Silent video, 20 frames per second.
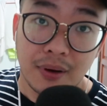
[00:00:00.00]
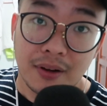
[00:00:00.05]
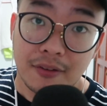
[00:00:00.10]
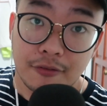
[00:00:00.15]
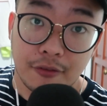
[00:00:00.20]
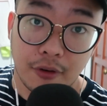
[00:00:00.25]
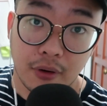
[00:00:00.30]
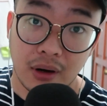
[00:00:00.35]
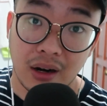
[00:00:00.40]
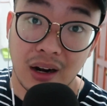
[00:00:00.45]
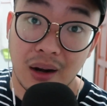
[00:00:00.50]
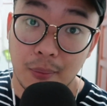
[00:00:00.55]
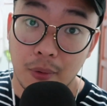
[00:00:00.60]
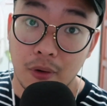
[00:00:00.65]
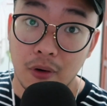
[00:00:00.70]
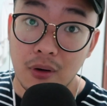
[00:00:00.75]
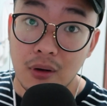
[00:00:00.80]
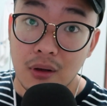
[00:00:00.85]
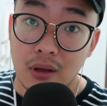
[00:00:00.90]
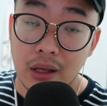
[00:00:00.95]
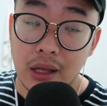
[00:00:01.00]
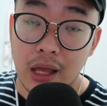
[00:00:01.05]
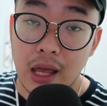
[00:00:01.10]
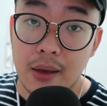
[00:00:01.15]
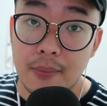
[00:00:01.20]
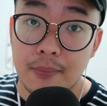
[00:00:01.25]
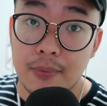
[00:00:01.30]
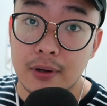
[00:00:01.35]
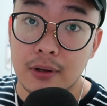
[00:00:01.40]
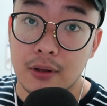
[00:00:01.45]
But for Gamon, you're
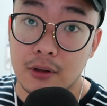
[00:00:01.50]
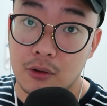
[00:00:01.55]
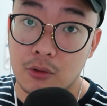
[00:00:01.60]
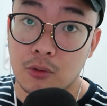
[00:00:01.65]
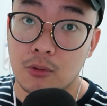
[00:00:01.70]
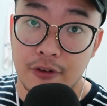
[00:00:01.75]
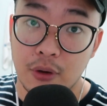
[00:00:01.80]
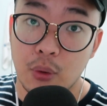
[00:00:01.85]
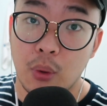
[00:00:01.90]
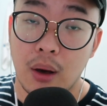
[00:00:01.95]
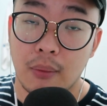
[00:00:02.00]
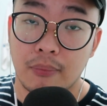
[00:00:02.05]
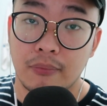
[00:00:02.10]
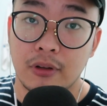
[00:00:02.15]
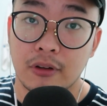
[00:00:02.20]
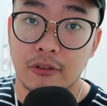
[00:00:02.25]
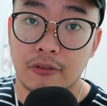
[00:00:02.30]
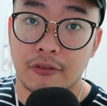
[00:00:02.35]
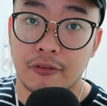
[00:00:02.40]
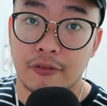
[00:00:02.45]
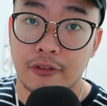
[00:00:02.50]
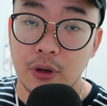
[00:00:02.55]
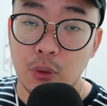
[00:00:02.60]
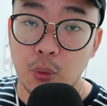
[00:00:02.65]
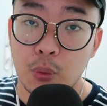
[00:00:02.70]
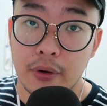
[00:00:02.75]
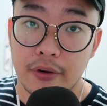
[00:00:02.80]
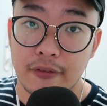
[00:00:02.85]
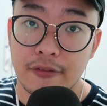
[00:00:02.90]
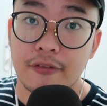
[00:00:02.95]
able to fill up the
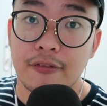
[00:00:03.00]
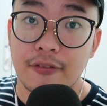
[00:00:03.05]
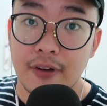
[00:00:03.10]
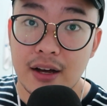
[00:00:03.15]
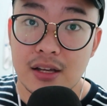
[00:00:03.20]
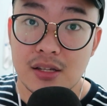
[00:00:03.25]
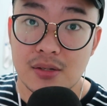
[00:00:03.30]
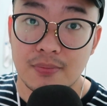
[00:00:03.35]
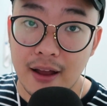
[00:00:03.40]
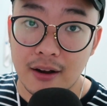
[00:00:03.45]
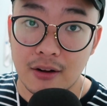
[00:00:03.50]
field very fast,